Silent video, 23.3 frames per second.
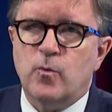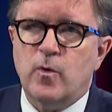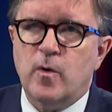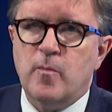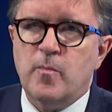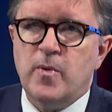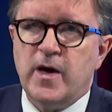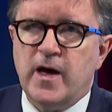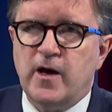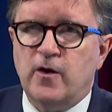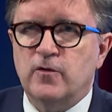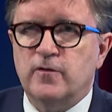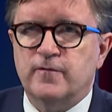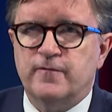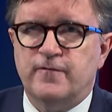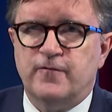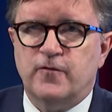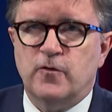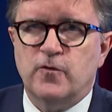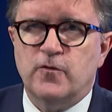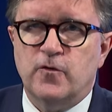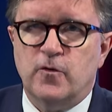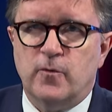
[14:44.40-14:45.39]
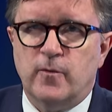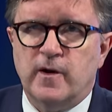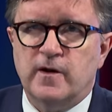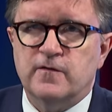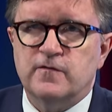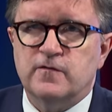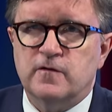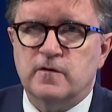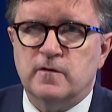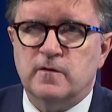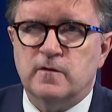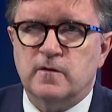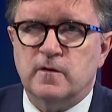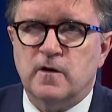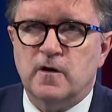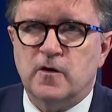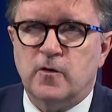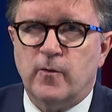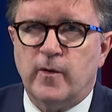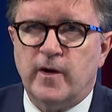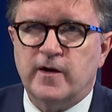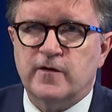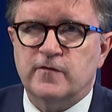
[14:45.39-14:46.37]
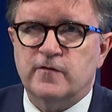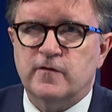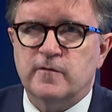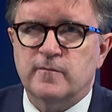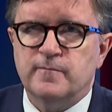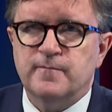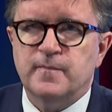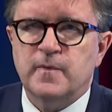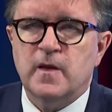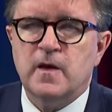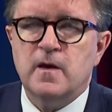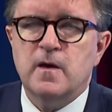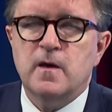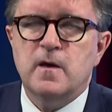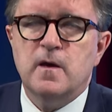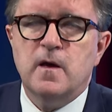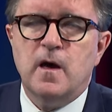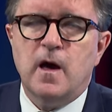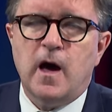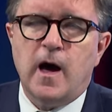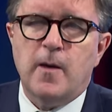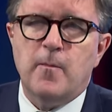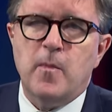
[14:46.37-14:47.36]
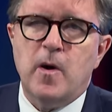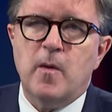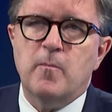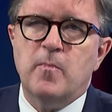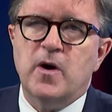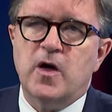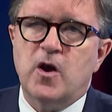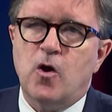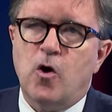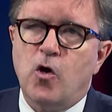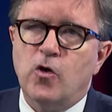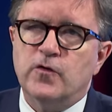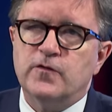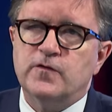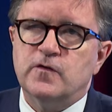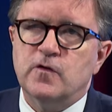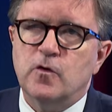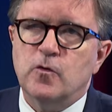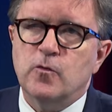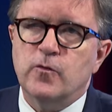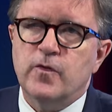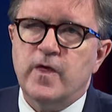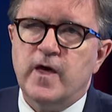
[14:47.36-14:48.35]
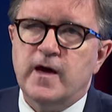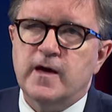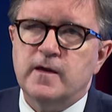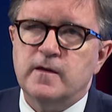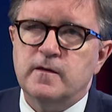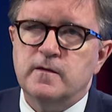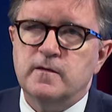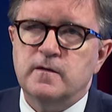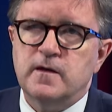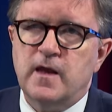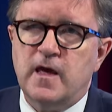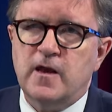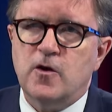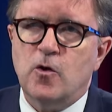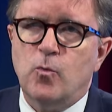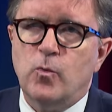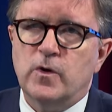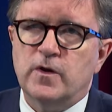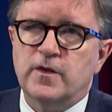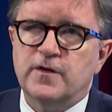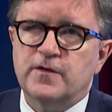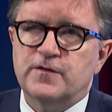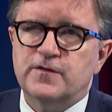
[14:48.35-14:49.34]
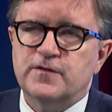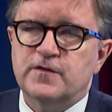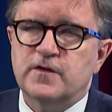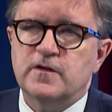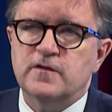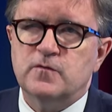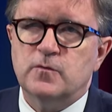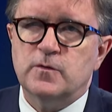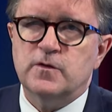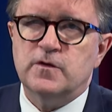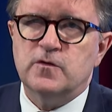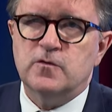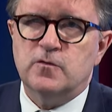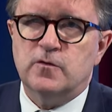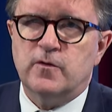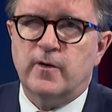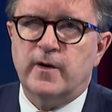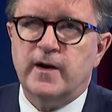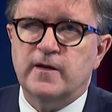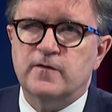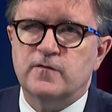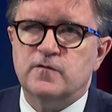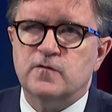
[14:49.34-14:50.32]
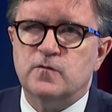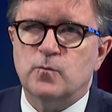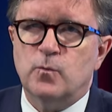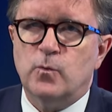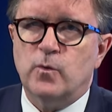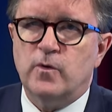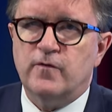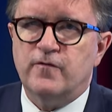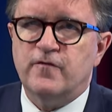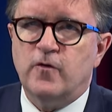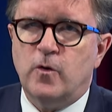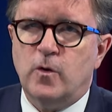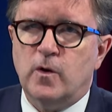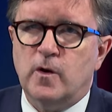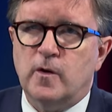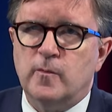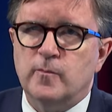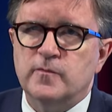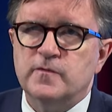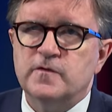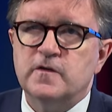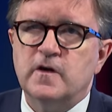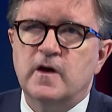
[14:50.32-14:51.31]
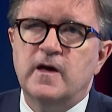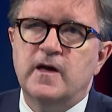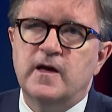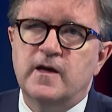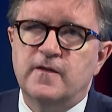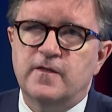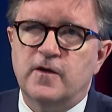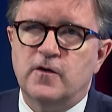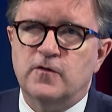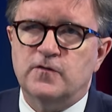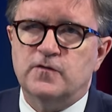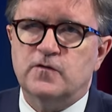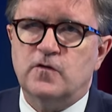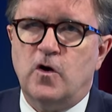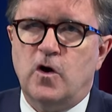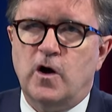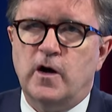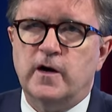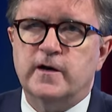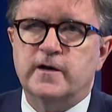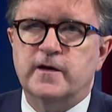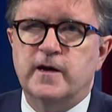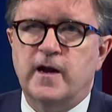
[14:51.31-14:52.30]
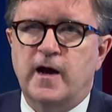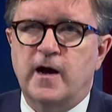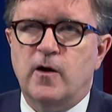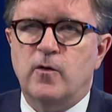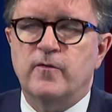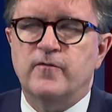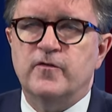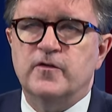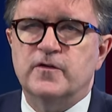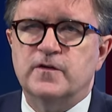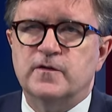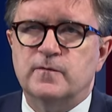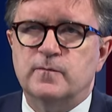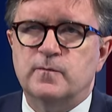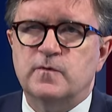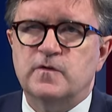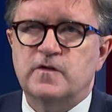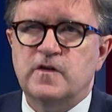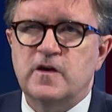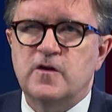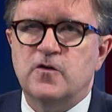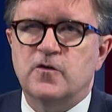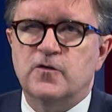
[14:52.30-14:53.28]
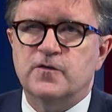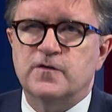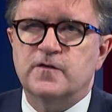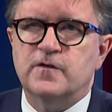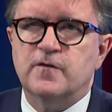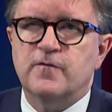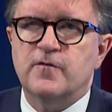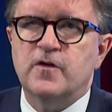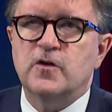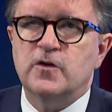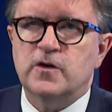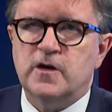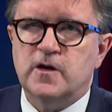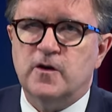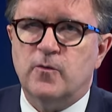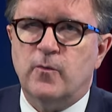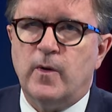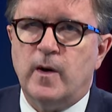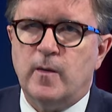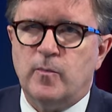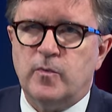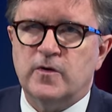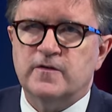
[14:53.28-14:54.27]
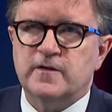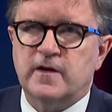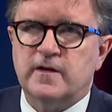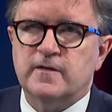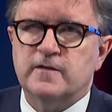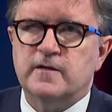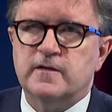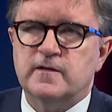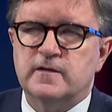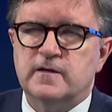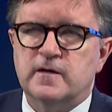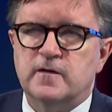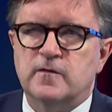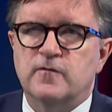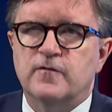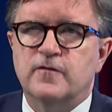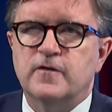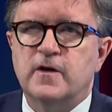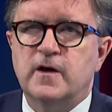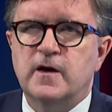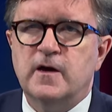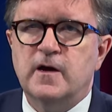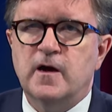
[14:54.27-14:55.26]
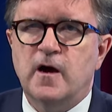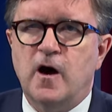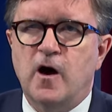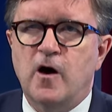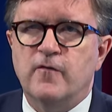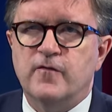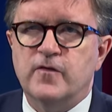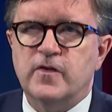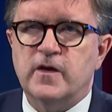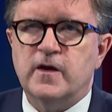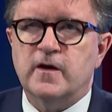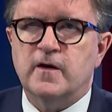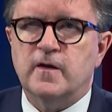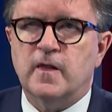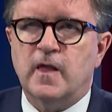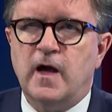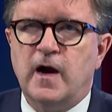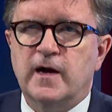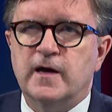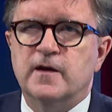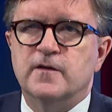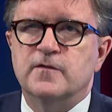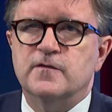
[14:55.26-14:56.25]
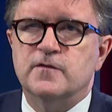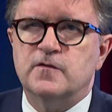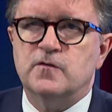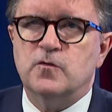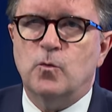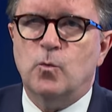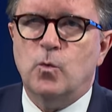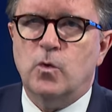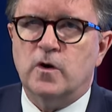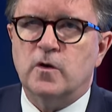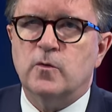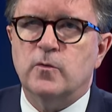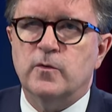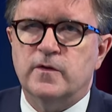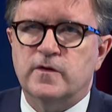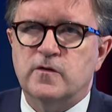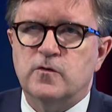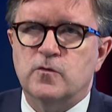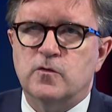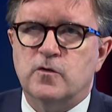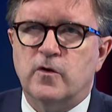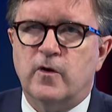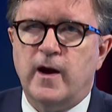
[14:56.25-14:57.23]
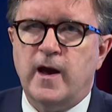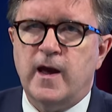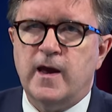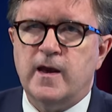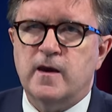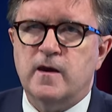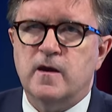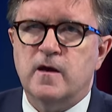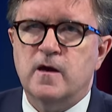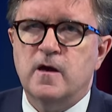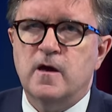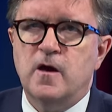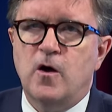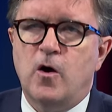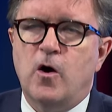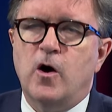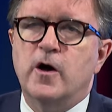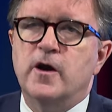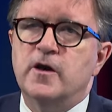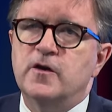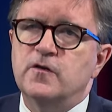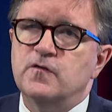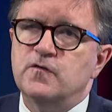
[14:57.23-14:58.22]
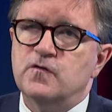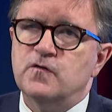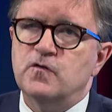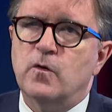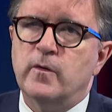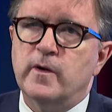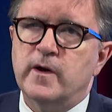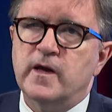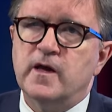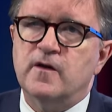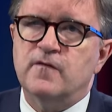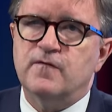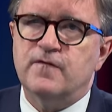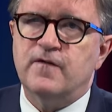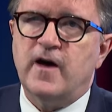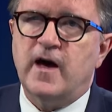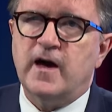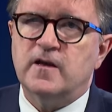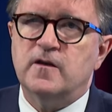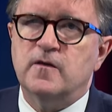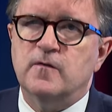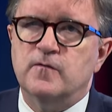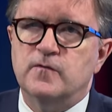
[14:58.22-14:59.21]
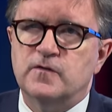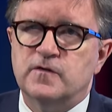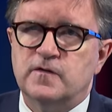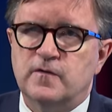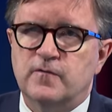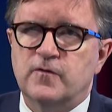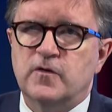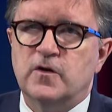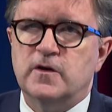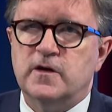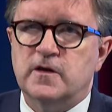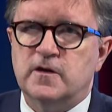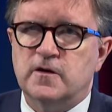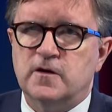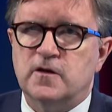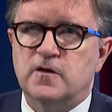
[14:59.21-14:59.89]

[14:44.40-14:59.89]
repel further Russian aggression, but also that NATO will assist with Ukraine's reforms. There's talk now of a senior civilian representative of the alliance to work with Ukraine on ensuring effective civilian